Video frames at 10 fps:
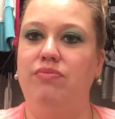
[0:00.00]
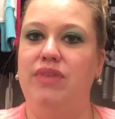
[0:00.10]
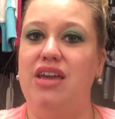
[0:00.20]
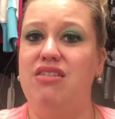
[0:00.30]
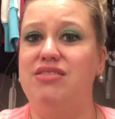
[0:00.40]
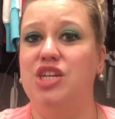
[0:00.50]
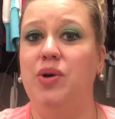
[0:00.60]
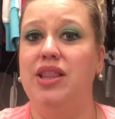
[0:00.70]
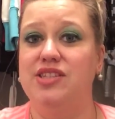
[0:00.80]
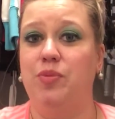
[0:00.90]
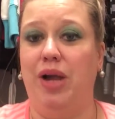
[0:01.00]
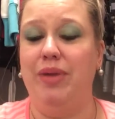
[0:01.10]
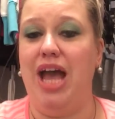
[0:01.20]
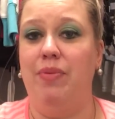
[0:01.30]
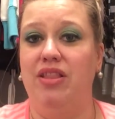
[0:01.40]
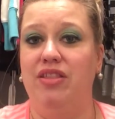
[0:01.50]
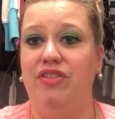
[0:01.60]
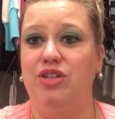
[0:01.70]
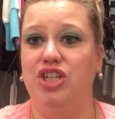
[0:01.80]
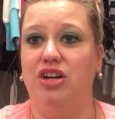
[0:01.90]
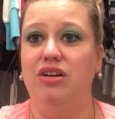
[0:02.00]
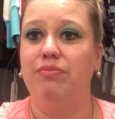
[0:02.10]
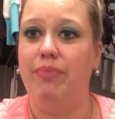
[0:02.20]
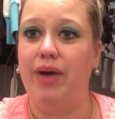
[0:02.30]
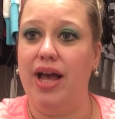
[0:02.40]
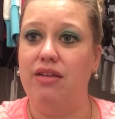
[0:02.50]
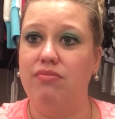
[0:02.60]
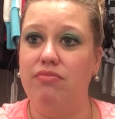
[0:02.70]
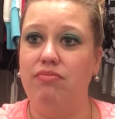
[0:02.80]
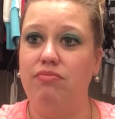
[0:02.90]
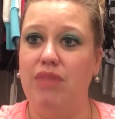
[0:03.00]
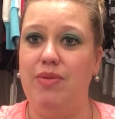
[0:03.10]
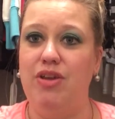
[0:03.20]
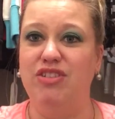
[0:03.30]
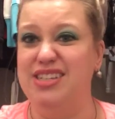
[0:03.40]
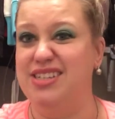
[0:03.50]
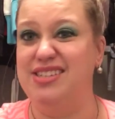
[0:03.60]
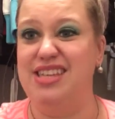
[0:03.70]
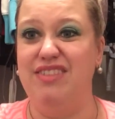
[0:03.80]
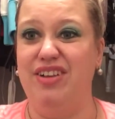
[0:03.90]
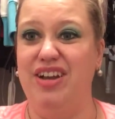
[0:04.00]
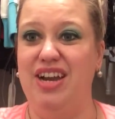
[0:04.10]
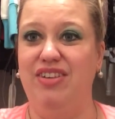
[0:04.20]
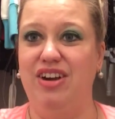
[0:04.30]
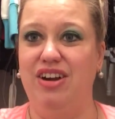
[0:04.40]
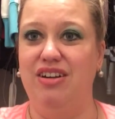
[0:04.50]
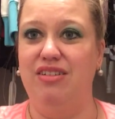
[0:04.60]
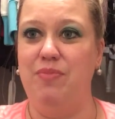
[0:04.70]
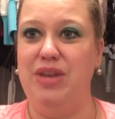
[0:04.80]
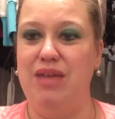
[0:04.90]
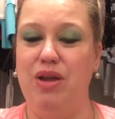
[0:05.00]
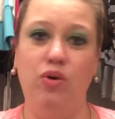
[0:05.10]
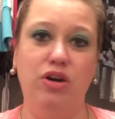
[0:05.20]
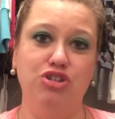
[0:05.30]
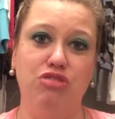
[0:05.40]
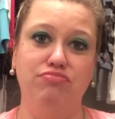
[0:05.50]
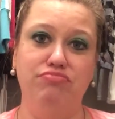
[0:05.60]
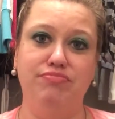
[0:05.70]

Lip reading: get used to it. This will probably happen in the future, but maybe you'll get to see if I ever update my wardrobe.